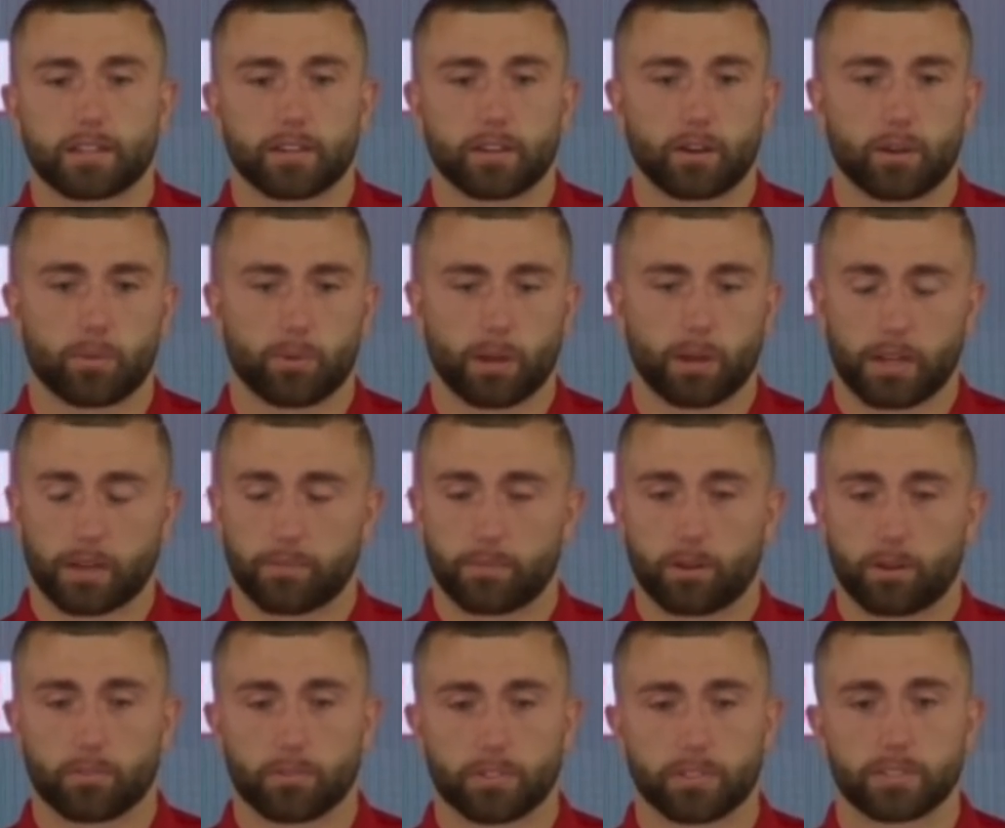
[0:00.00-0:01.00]
You know, I'm
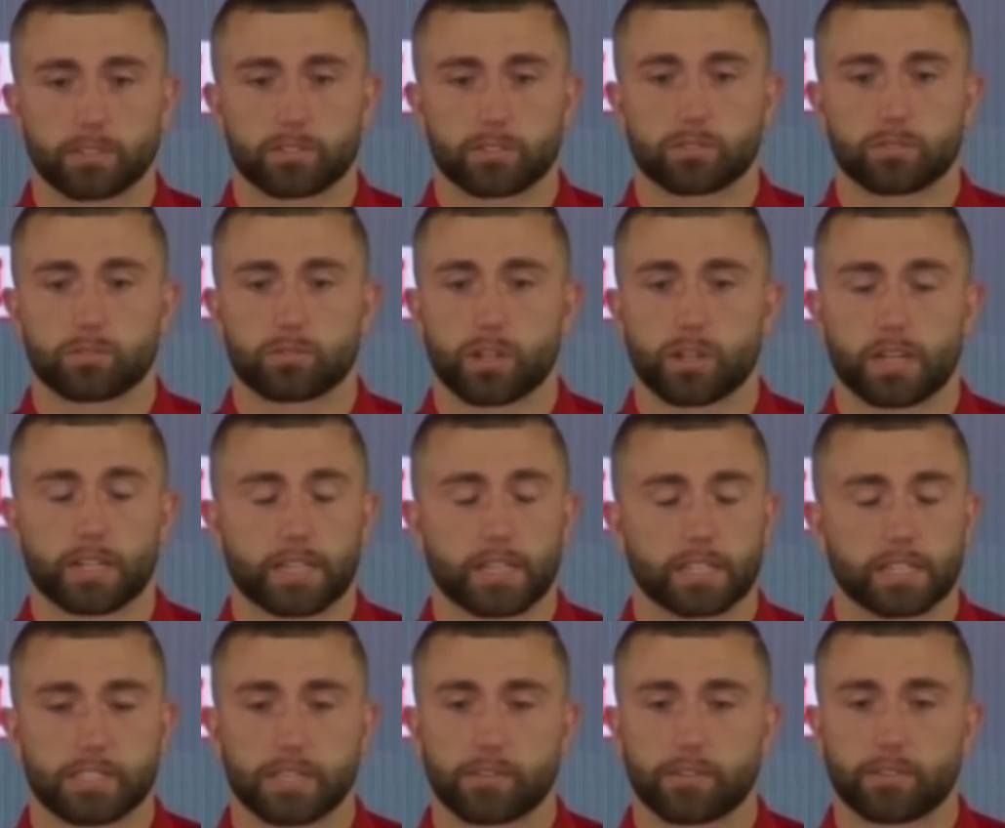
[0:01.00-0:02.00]
always trying to
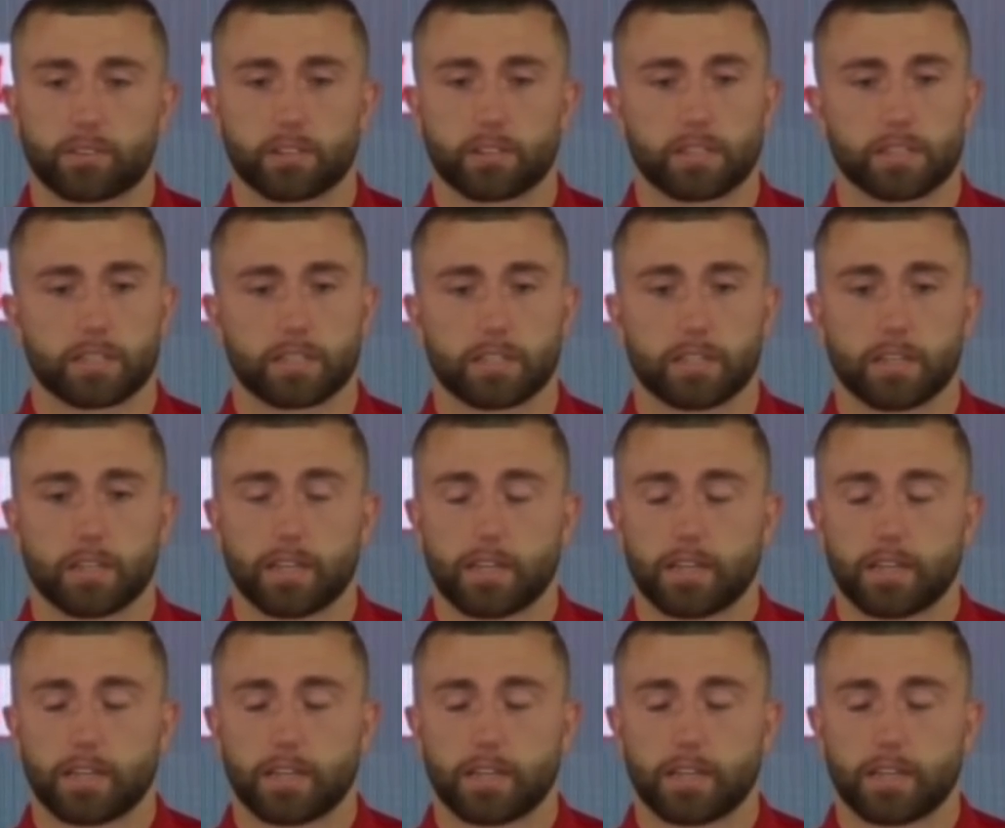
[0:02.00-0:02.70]
catch everything